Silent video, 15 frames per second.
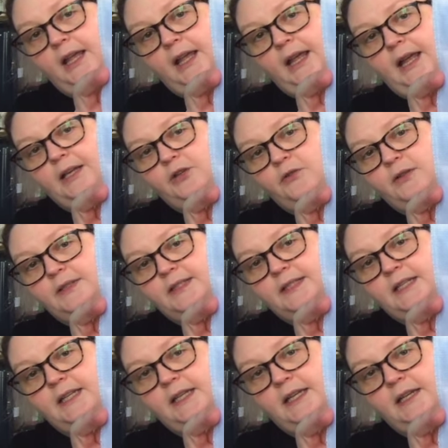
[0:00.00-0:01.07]
And you can
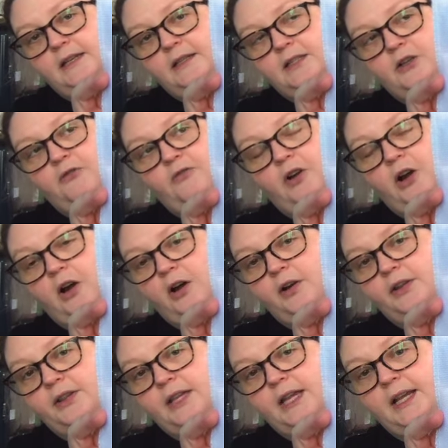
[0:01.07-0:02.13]
see so far
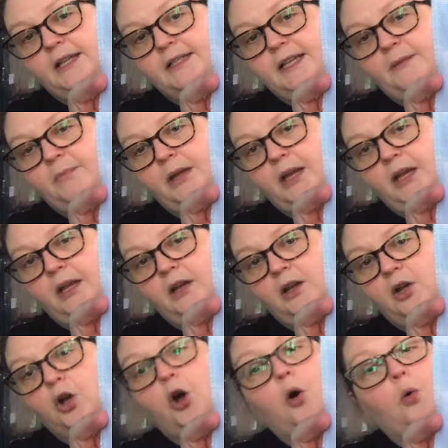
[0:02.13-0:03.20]
things have been
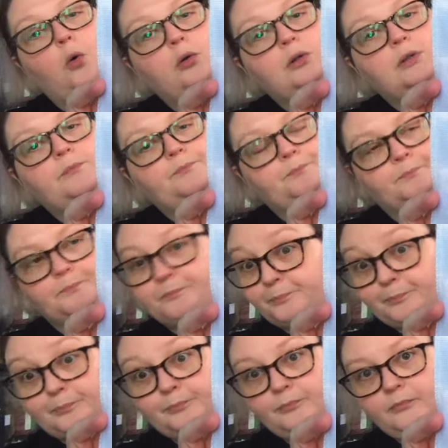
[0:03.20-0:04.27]
cold.
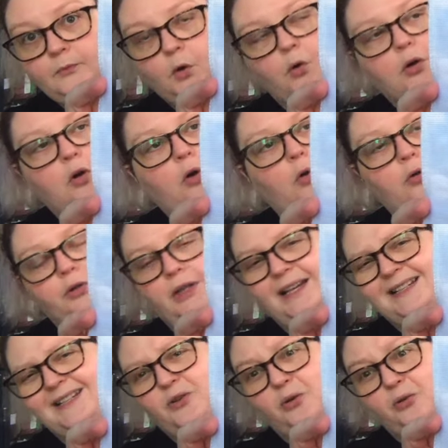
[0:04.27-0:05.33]
Or cold
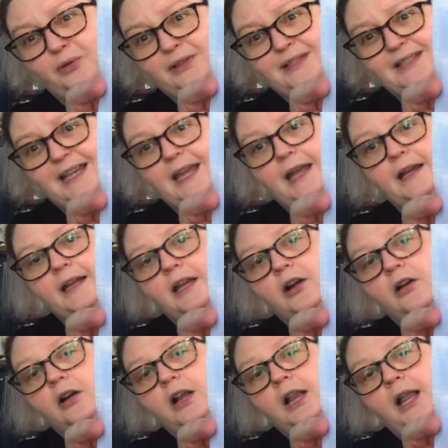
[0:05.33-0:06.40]
as cold as they get
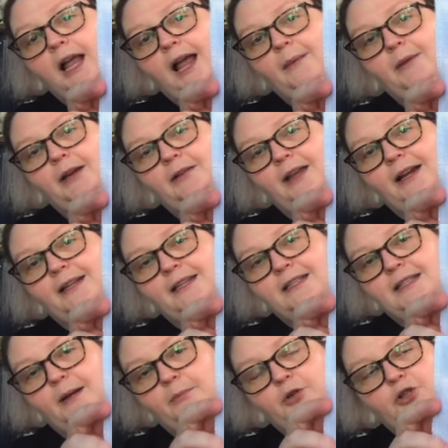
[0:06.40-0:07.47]
here. I mean a lot of these
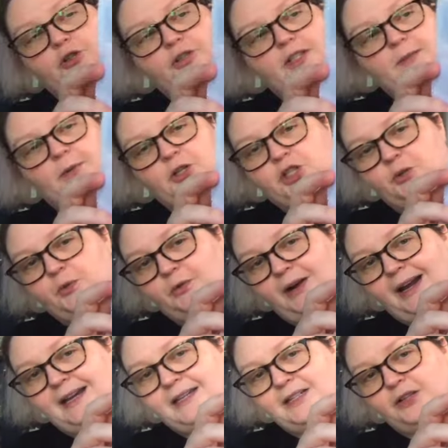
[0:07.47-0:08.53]
temperatures, especially when we're
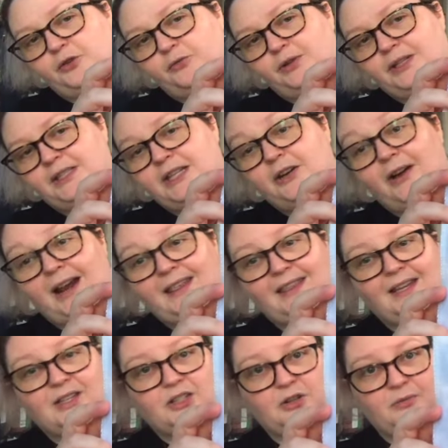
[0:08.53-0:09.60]
heading to the greens here, I think
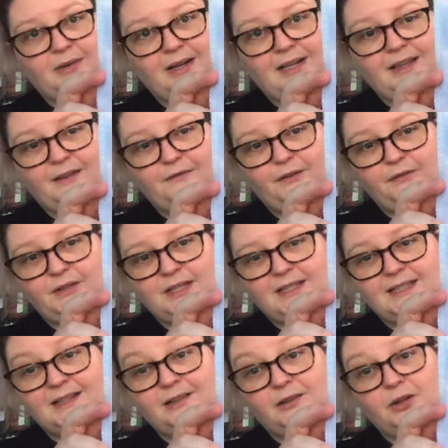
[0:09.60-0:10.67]
it's already in the 50s
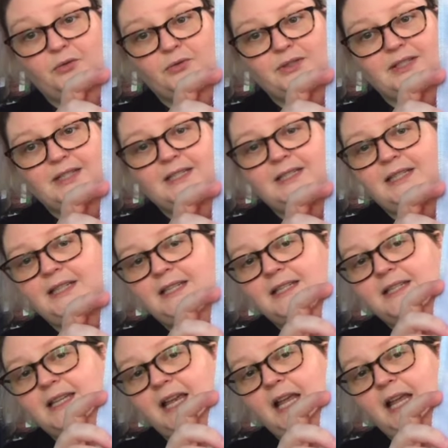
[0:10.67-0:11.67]
and the low 60s.